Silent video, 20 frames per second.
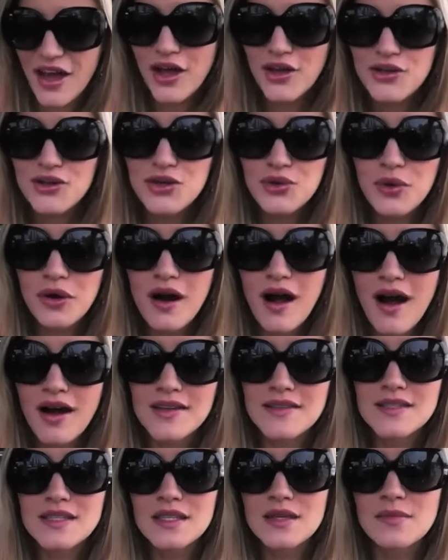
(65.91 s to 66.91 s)
You are
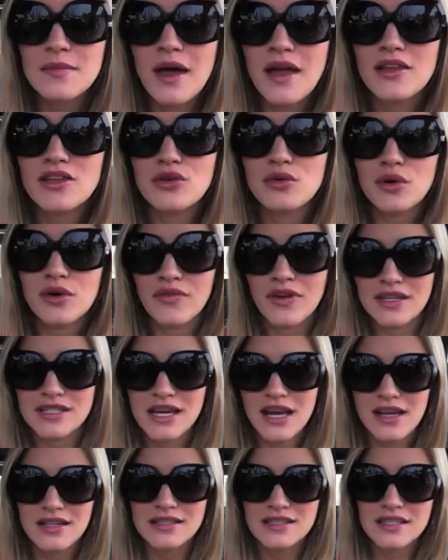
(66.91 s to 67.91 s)
awesome and you are
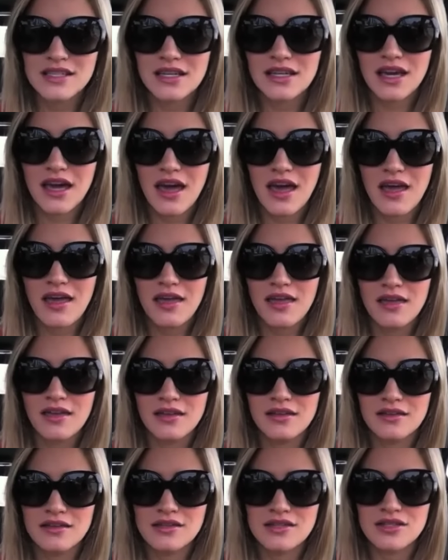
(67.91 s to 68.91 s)
fantastic.
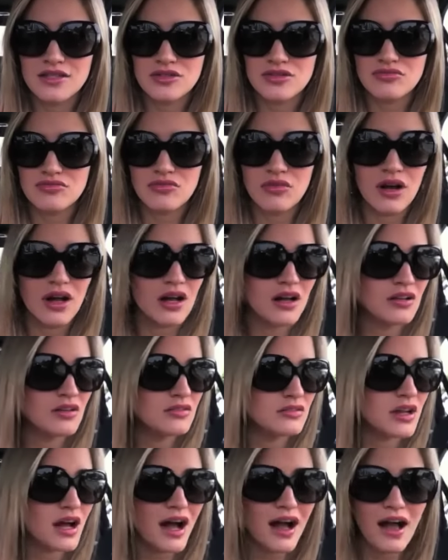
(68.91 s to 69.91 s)
And,
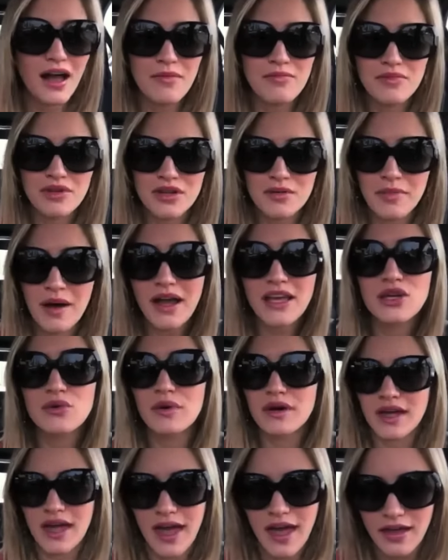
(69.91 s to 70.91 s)
well, I'm going to buy you
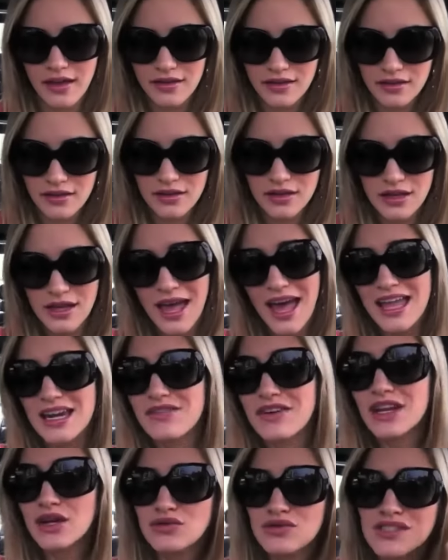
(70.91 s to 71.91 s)
a cake. And if
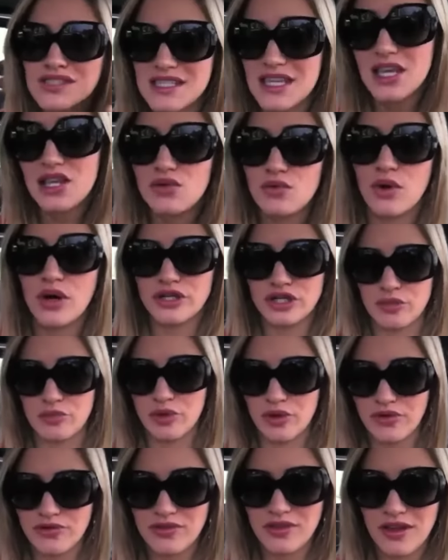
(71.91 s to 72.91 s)
I don't see you on your
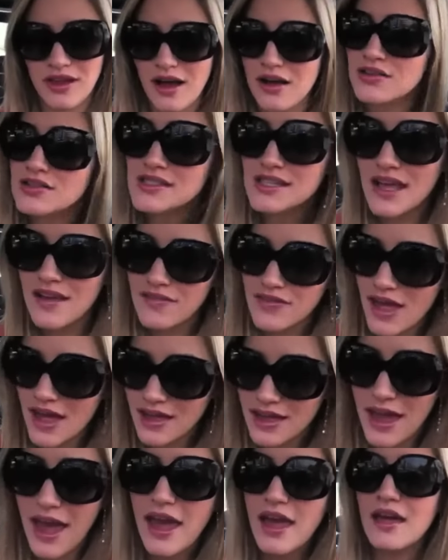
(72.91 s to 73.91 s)
birthday, I'll save
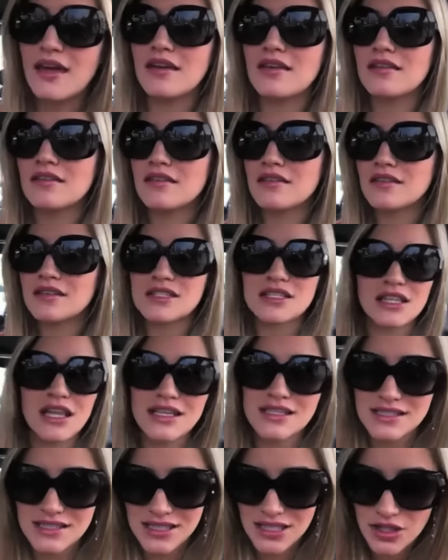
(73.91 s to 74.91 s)
that cake until I
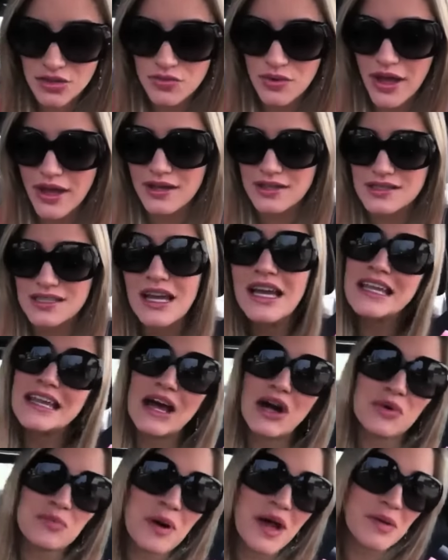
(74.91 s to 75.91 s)
see you next.
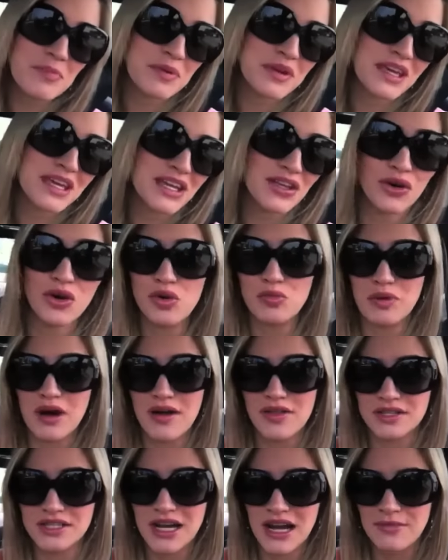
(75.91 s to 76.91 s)
Now, it might be getting old
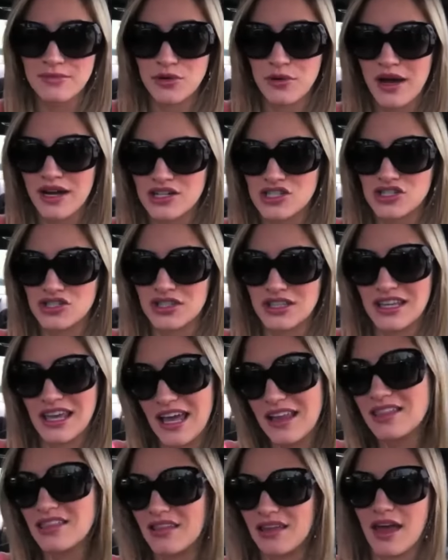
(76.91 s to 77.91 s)
by the time you actually
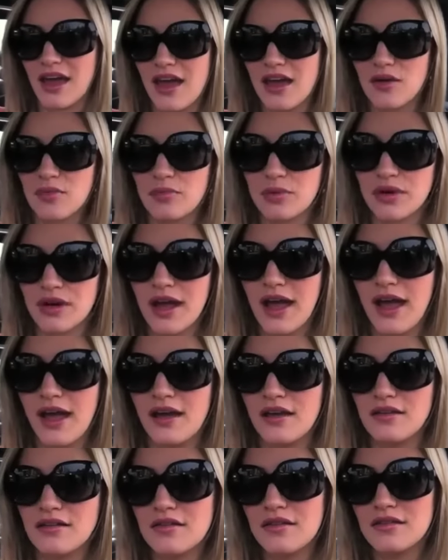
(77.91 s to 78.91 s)
get the cake, but
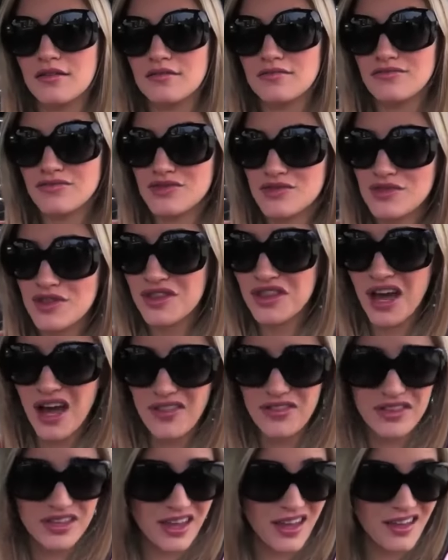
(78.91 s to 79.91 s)
hey, it's the
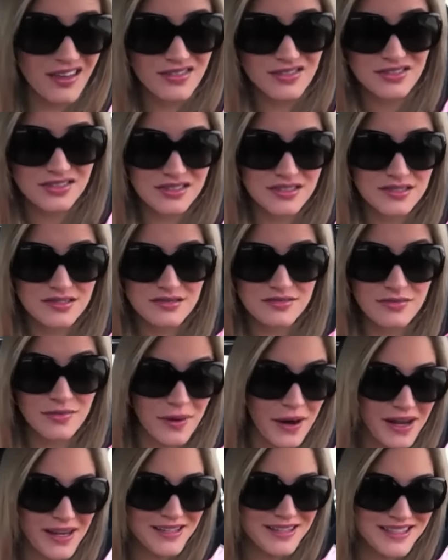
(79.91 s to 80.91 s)
thought that counts,
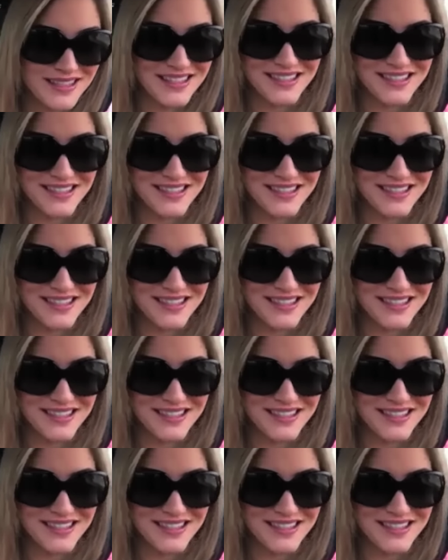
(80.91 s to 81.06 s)
right?